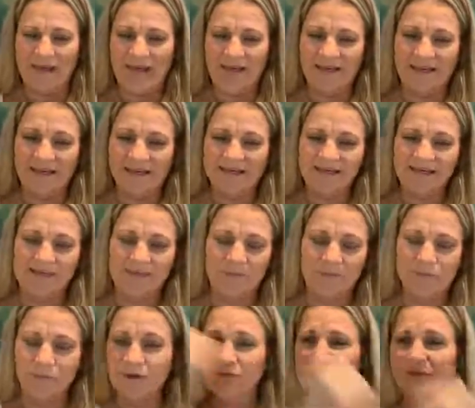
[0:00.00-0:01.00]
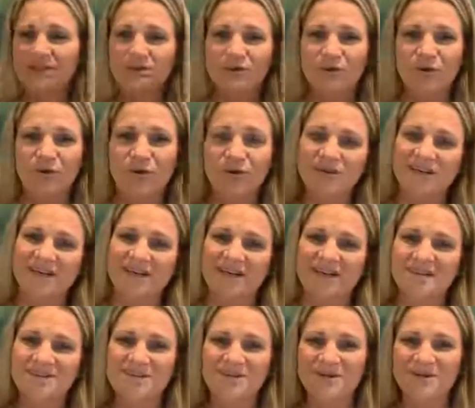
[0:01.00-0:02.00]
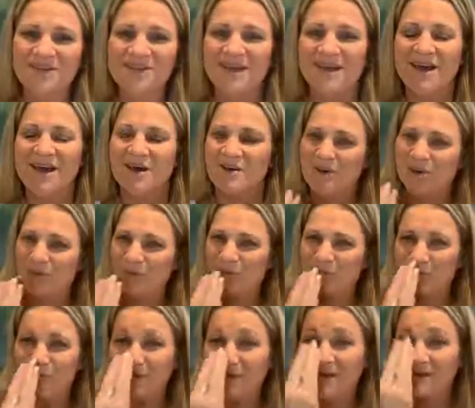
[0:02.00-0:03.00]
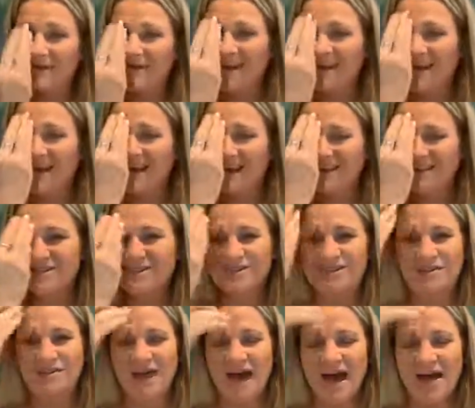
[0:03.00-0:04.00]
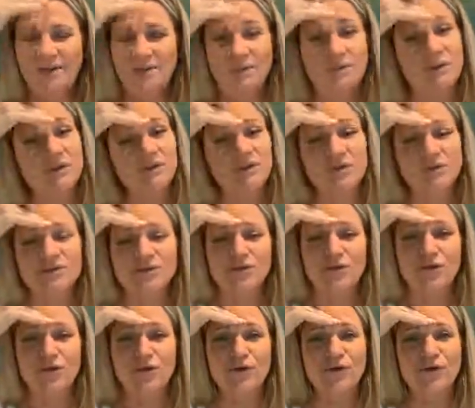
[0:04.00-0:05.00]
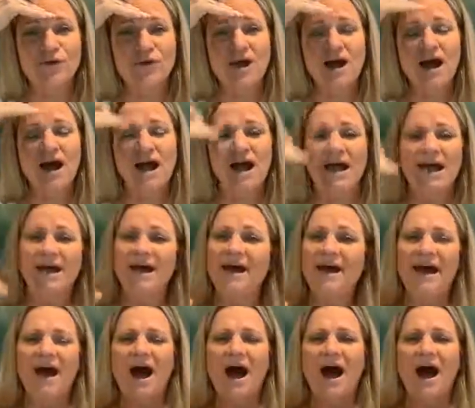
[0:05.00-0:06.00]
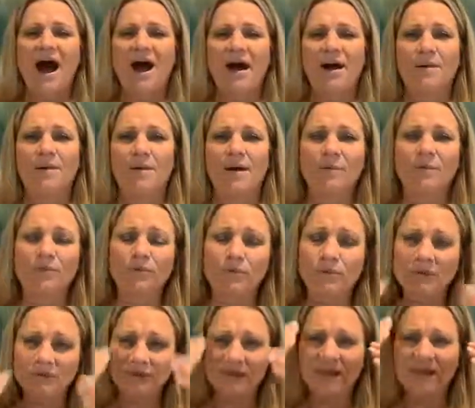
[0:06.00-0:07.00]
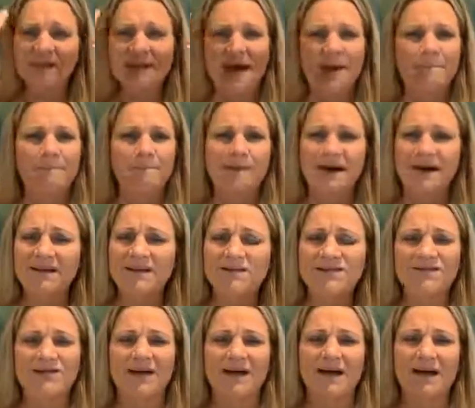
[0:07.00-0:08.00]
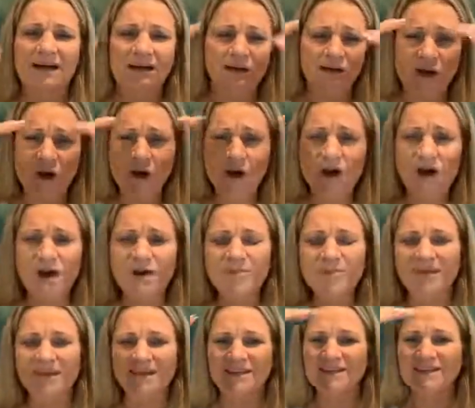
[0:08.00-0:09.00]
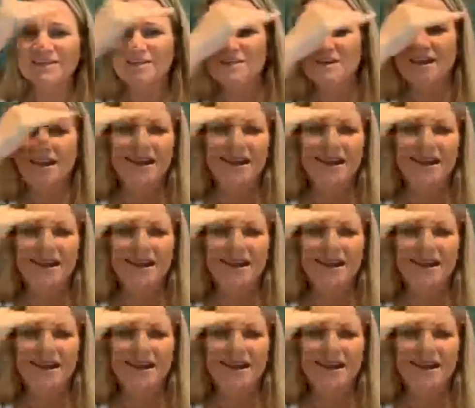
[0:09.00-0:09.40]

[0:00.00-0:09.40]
And it's the prefrontal cortex. So it's, breathing into that, whether it's the third eye, and breathing in that mantra and calming.